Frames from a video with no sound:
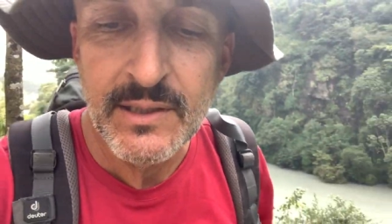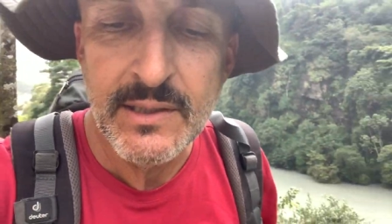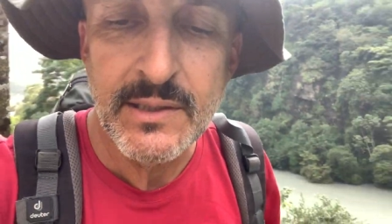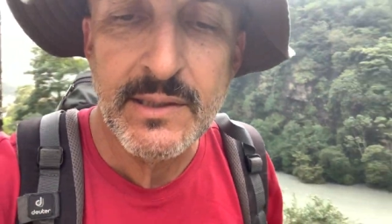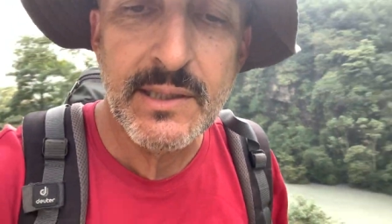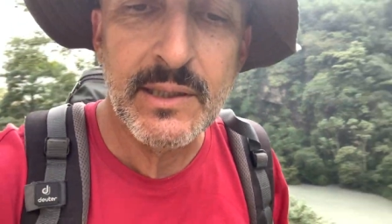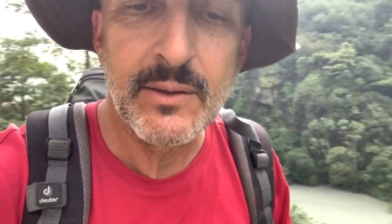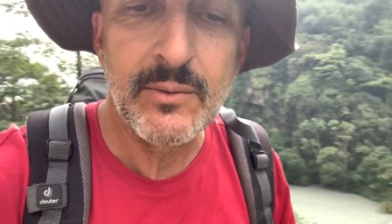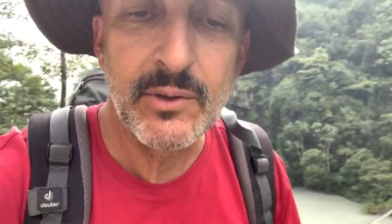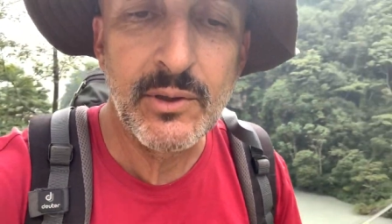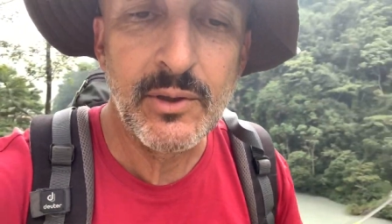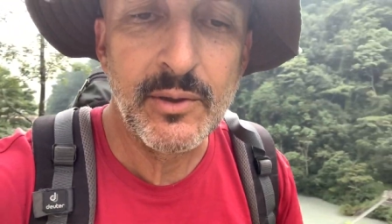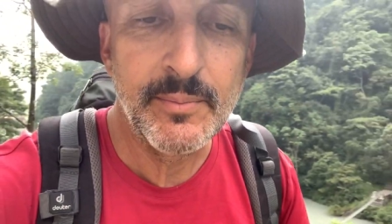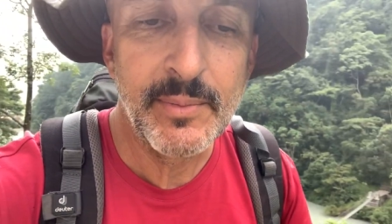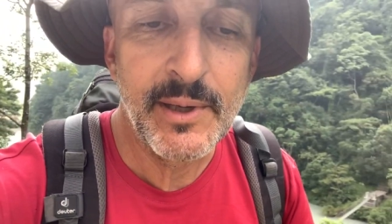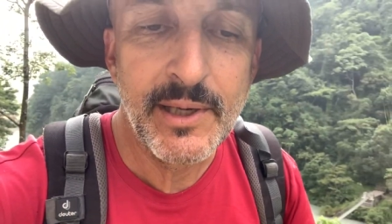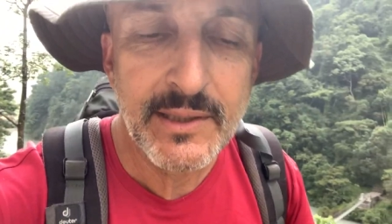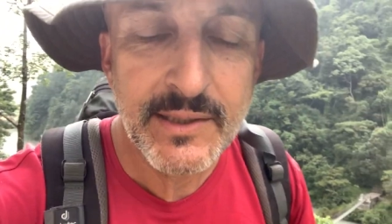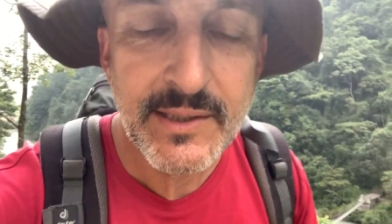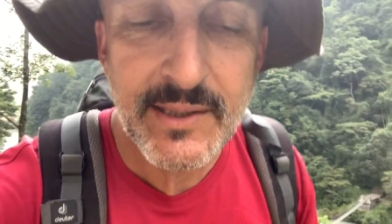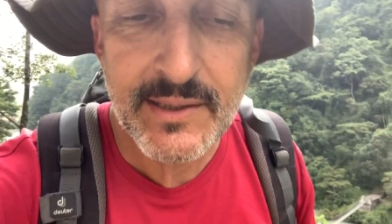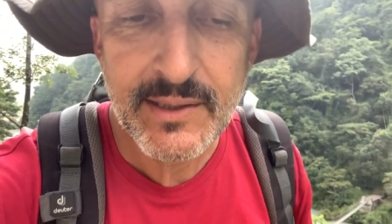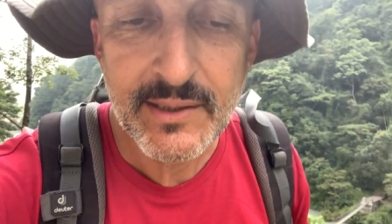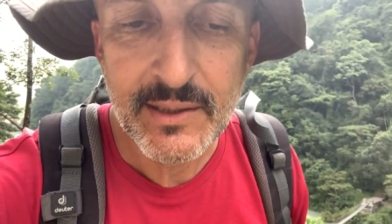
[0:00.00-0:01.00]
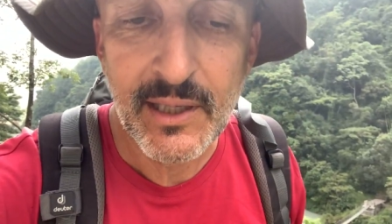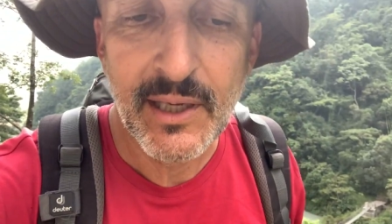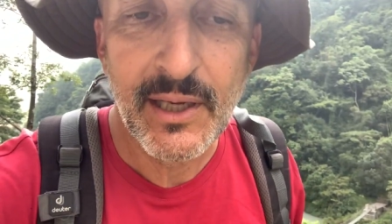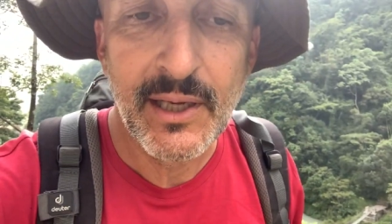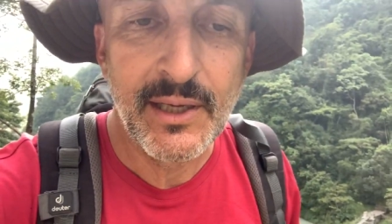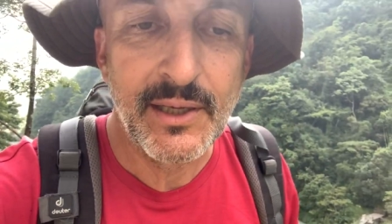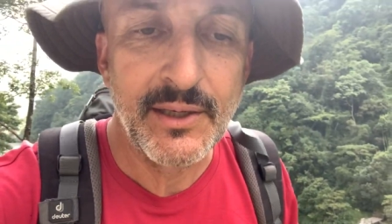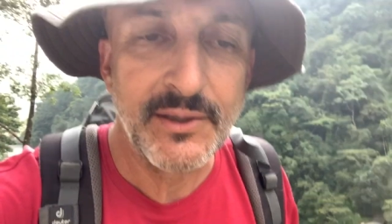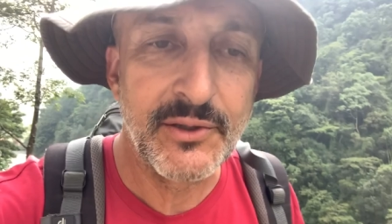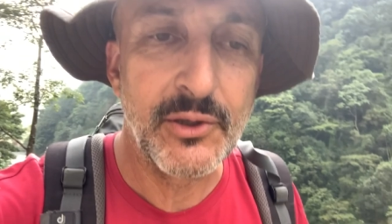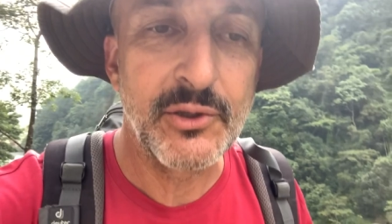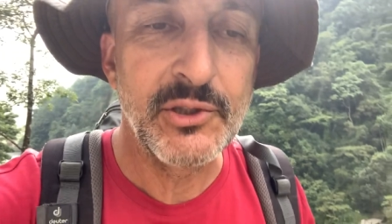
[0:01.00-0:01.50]
So we got a bus, a
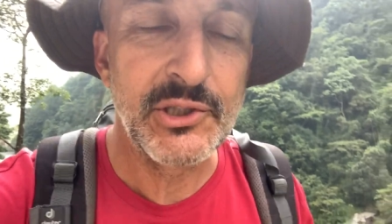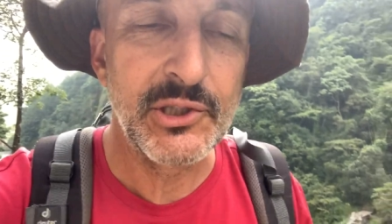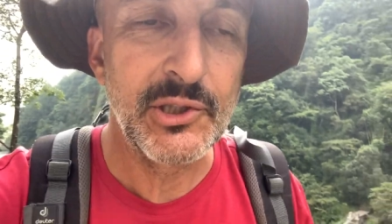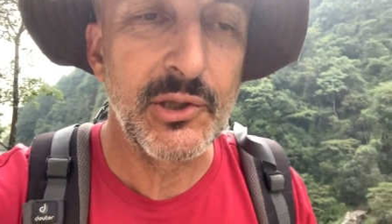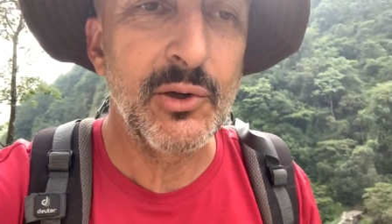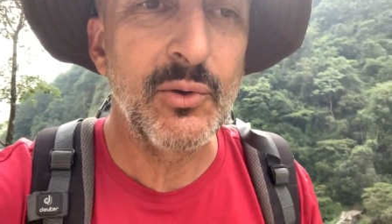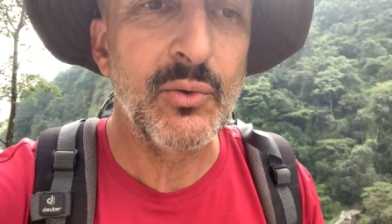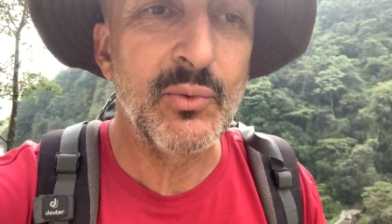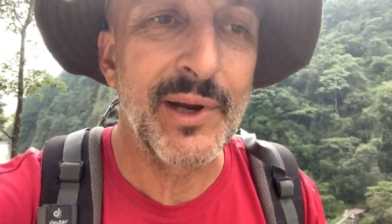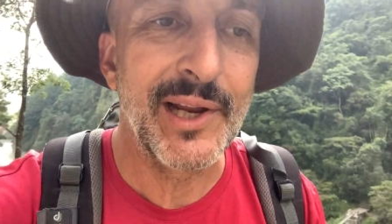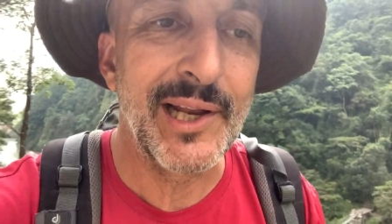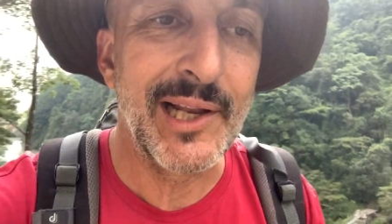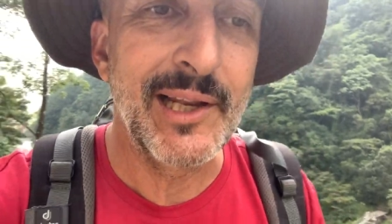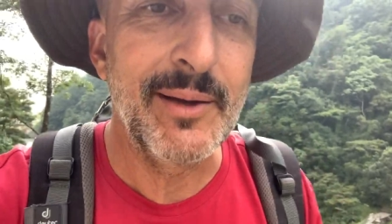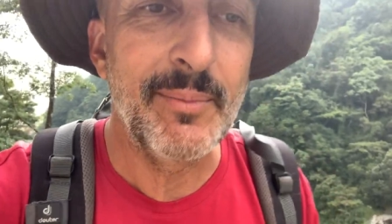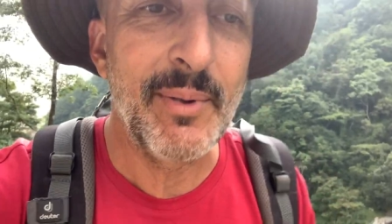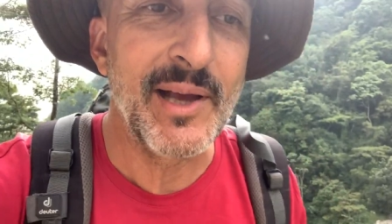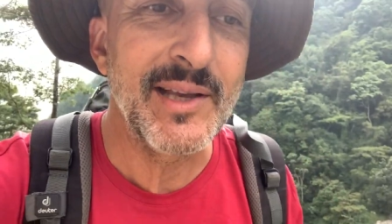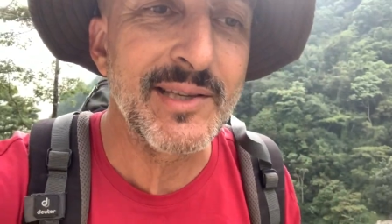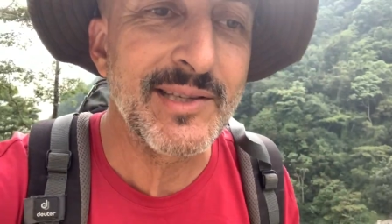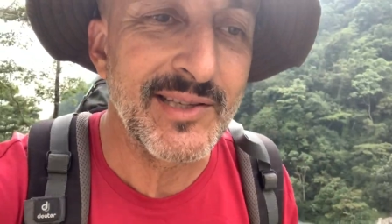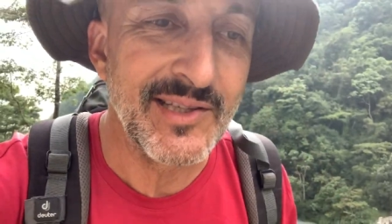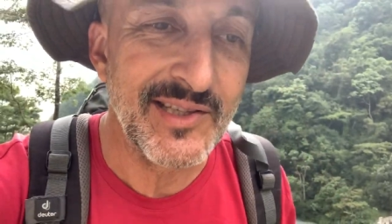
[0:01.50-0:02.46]
uh, dodgy old Ratley bus